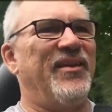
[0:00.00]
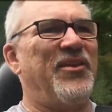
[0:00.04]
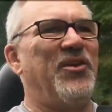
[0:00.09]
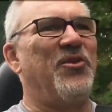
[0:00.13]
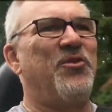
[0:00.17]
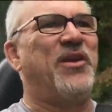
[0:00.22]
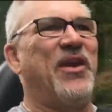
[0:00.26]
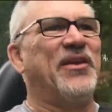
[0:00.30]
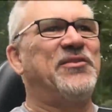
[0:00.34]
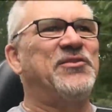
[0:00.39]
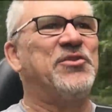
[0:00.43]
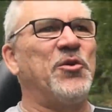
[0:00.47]
You
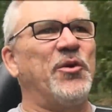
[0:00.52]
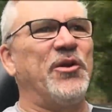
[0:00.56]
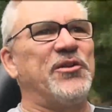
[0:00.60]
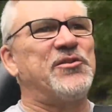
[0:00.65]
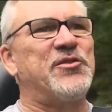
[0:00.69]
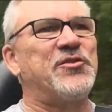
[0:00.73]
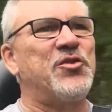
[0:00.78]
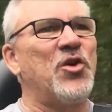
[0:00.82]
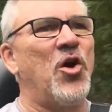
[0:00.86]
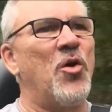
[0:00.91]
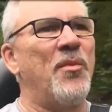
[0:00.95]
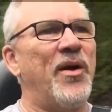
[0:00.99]
get to it
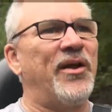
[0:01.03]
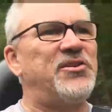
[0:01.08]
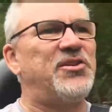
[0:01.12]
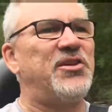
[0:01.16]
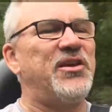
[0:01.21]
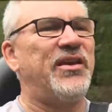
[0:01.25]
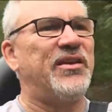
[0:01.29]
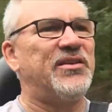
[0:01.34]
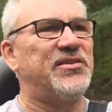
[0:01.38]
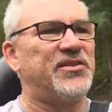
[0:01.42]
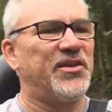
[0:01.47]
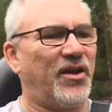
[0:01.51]
so much
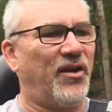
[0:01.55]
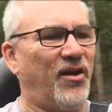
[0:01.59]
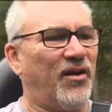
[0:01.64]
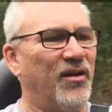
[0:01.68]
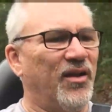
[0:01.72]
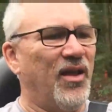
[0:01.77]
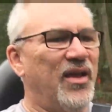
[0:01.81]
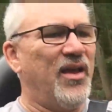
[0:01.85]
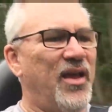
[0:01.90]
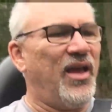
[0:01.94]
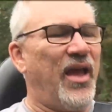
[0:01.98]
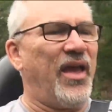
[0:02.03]
easier,
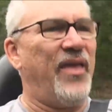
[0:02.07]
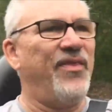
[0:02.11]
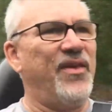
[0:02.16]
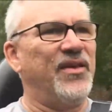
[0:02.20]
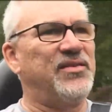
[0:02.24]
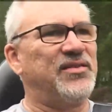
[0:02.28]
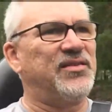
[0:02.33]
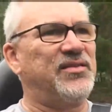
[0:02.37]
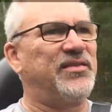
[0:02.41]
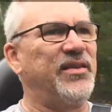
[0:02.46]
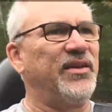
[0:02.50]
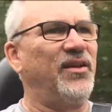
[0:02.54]
and
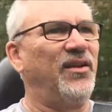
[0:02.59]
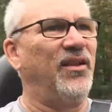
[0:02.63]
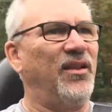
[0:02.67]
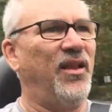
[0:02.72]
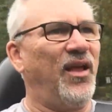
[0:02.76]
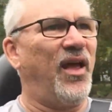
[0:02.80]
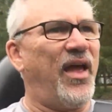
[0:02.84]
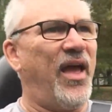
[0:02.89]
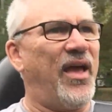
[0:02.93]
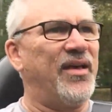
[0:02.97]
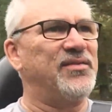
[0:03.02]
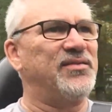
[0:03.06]
this still
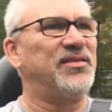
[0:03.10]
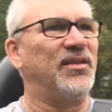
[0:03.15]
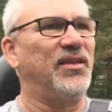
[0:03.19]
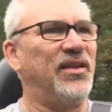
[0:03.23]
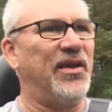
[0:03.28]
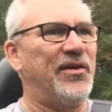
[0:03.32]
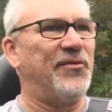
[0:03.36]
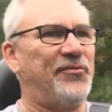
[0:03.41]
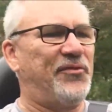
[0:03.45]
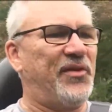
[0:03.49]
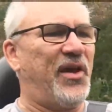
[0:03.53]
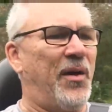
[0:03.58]
has the
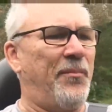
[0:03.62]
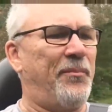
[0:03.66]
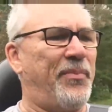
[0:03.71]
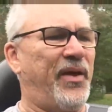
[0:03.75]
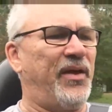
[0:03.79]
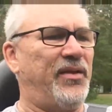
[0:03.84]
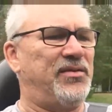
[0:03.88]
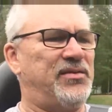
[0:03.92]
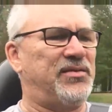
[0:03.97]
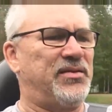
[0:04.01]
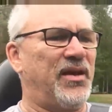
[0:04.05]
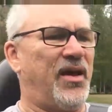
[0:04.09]
lift up
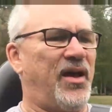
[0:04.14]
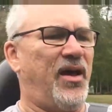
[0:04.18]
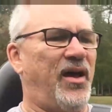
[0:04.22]
at